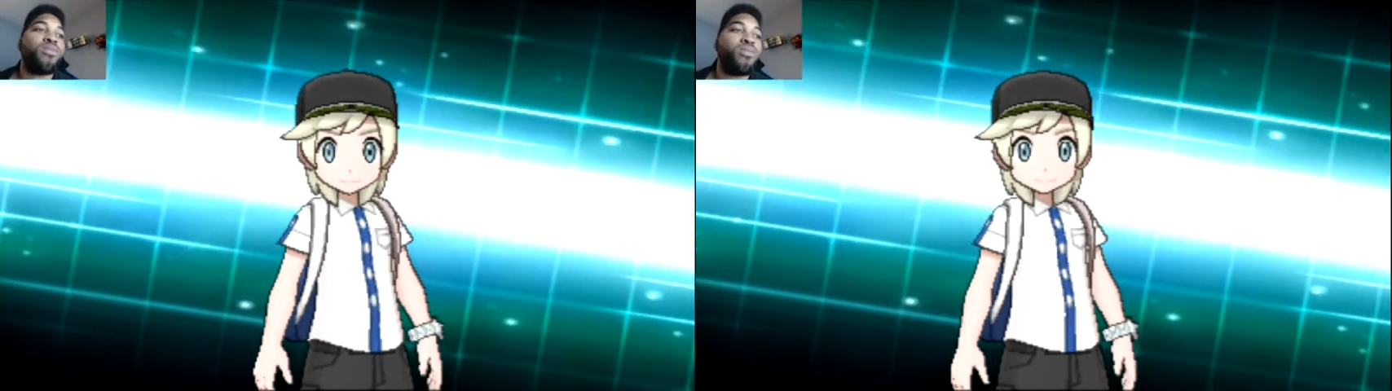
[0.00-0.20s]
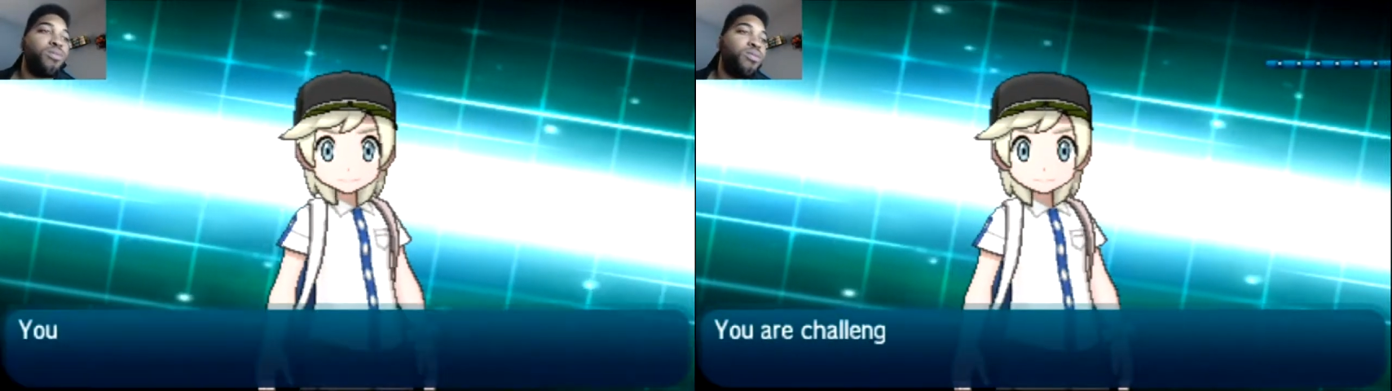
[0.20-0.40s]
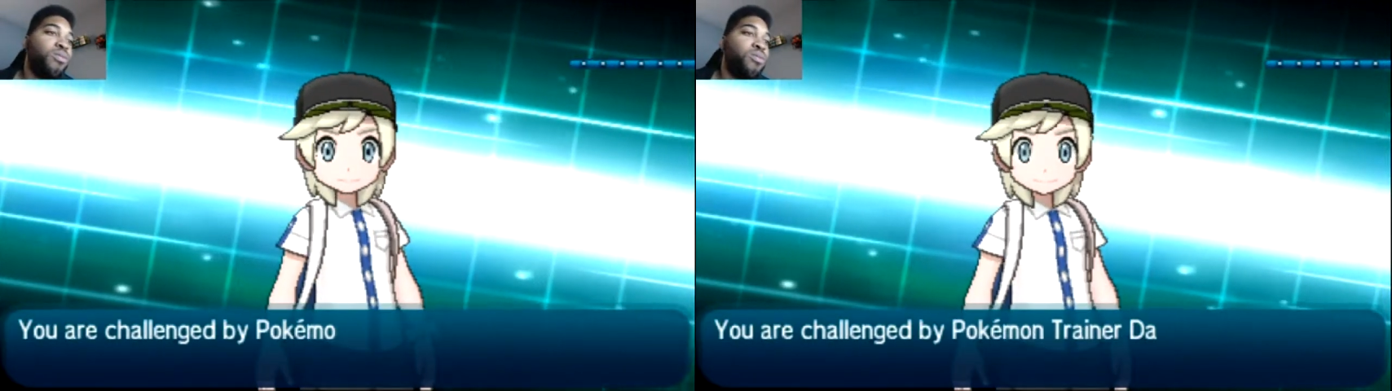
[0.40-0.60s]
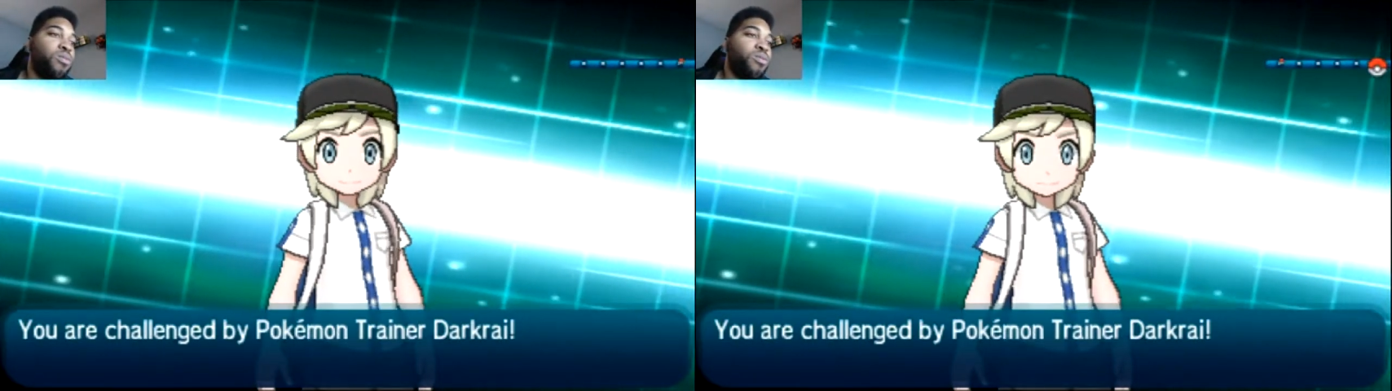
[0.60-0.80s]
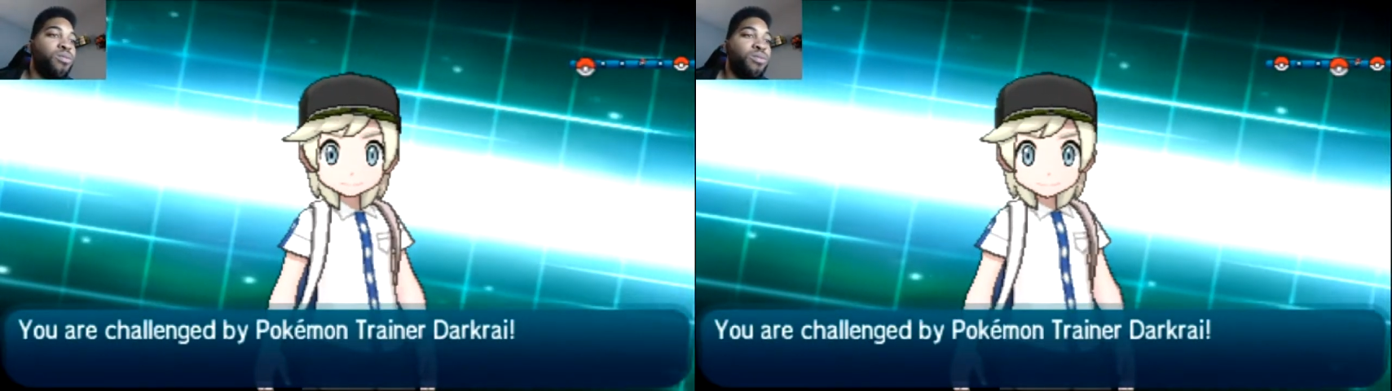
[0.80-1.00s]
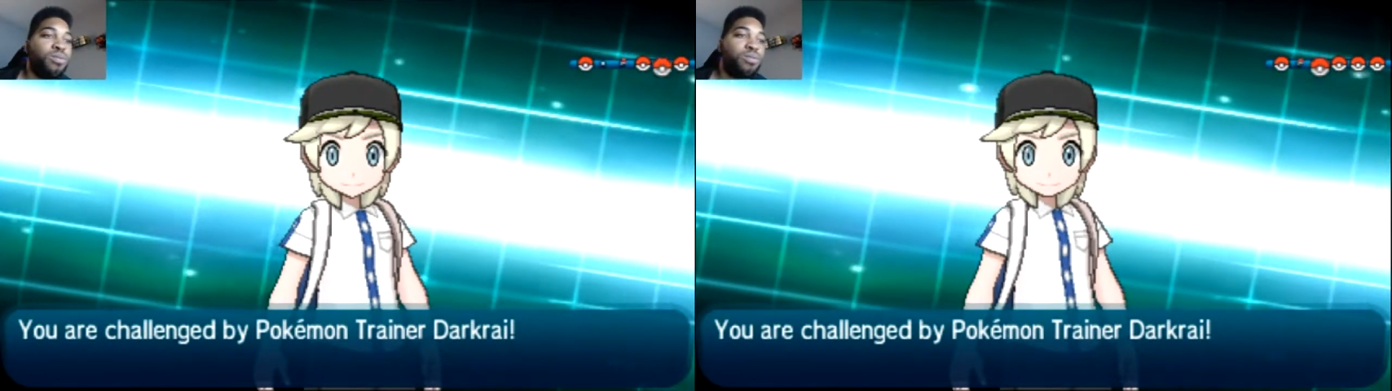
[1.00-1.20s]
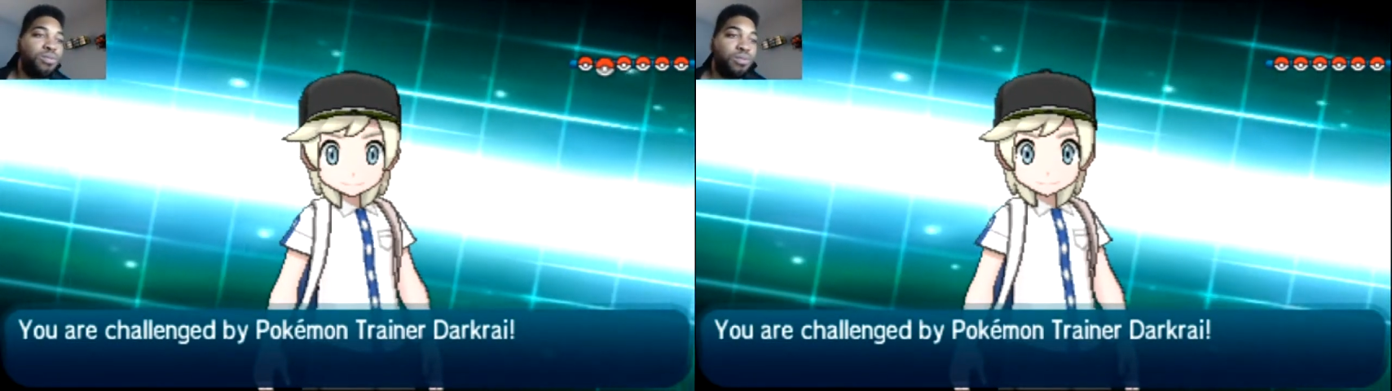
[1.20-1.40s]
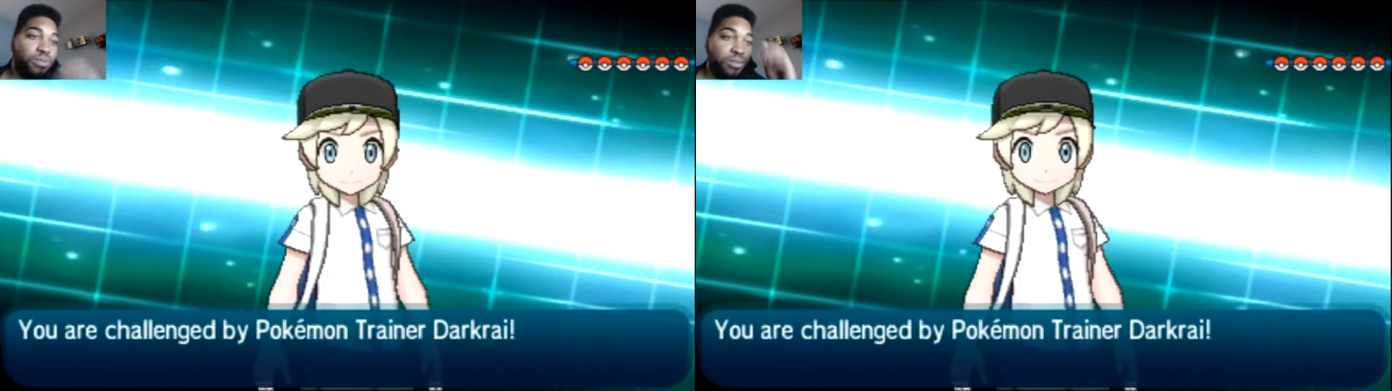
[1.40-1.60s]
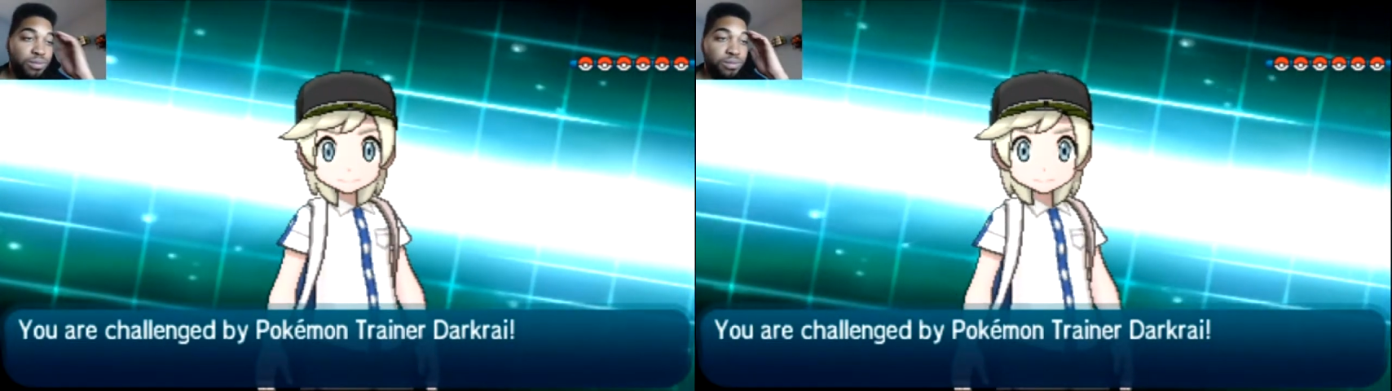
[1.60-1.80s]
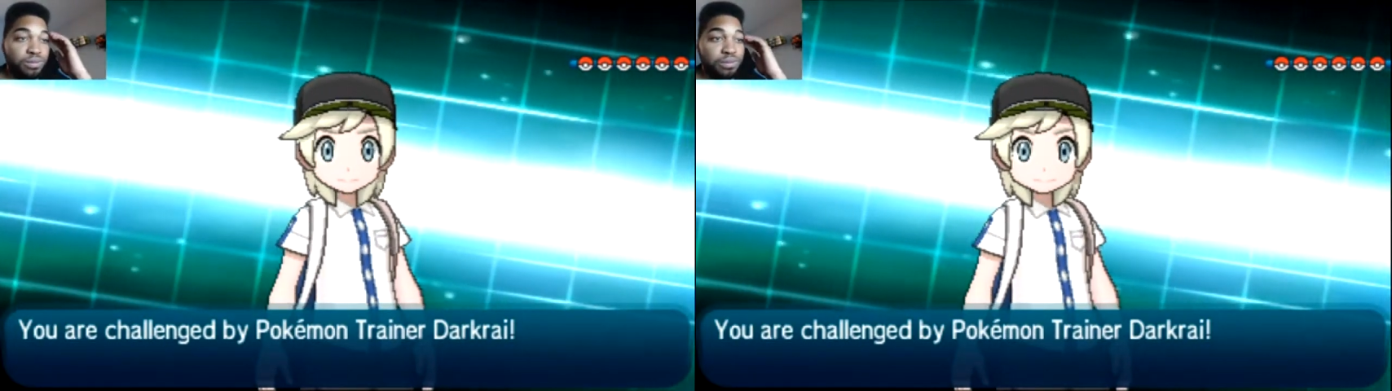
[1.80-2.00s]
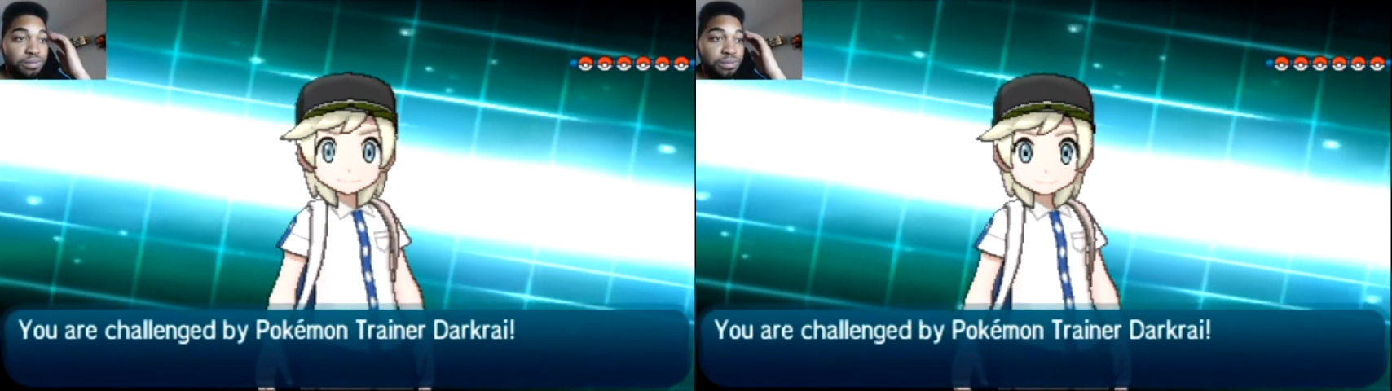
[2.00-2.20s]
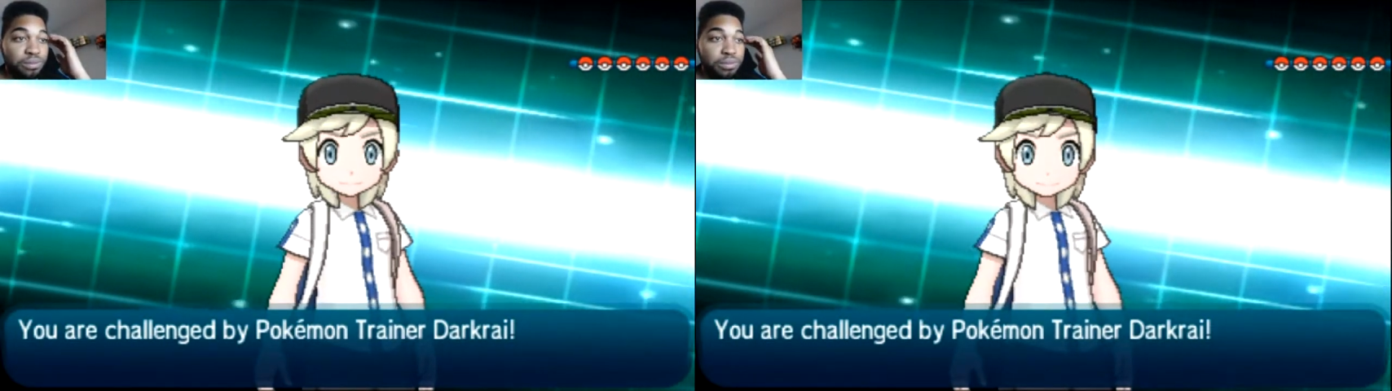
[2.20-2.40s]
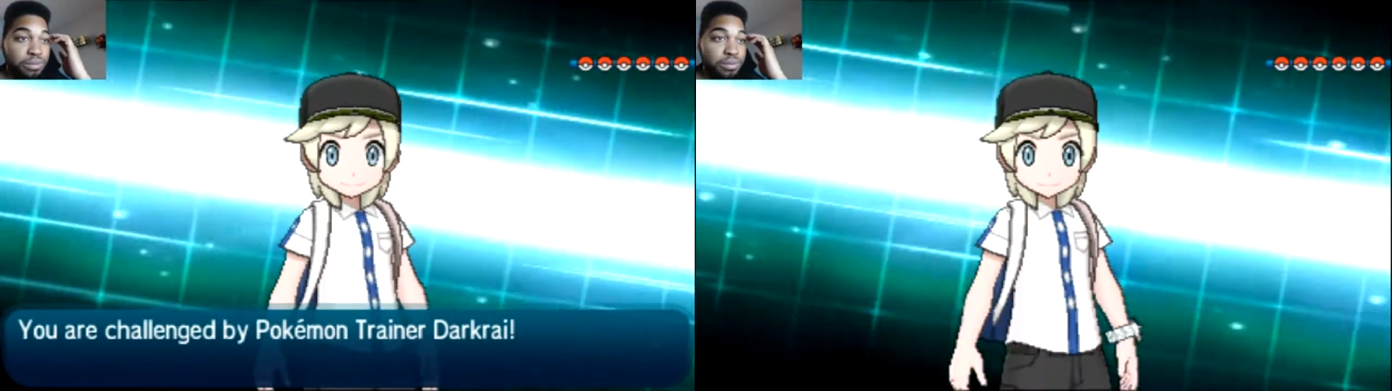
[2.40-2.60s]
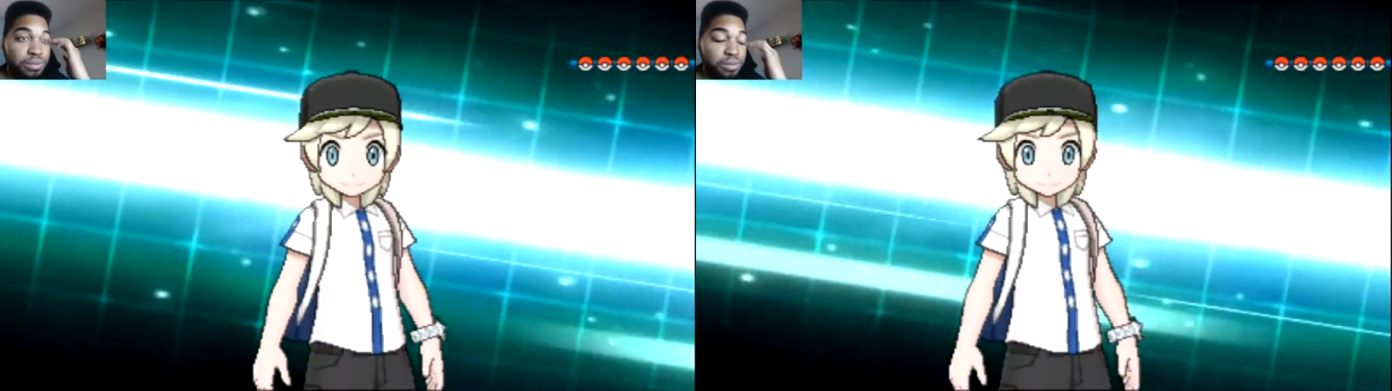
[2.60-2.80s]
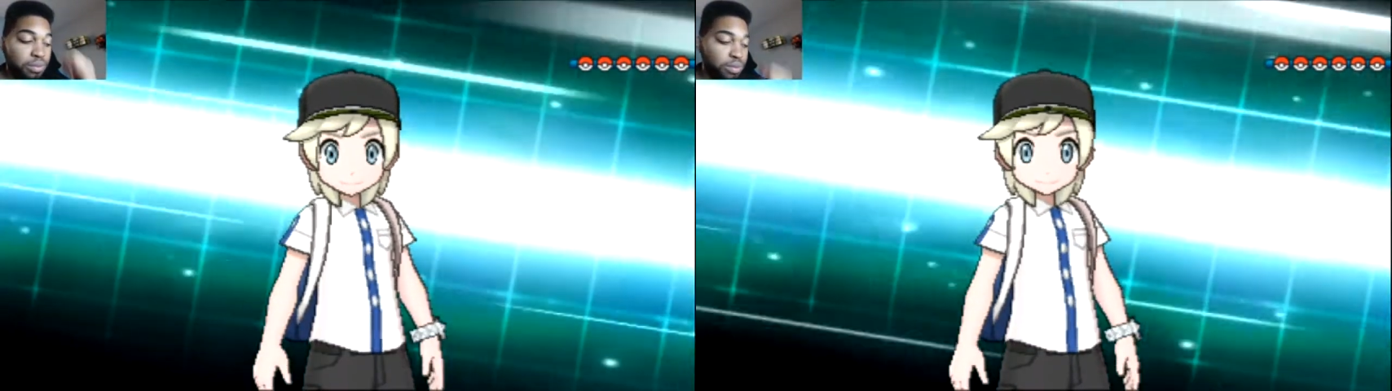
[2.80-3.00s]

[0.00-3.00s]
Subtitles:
Nobody speaks.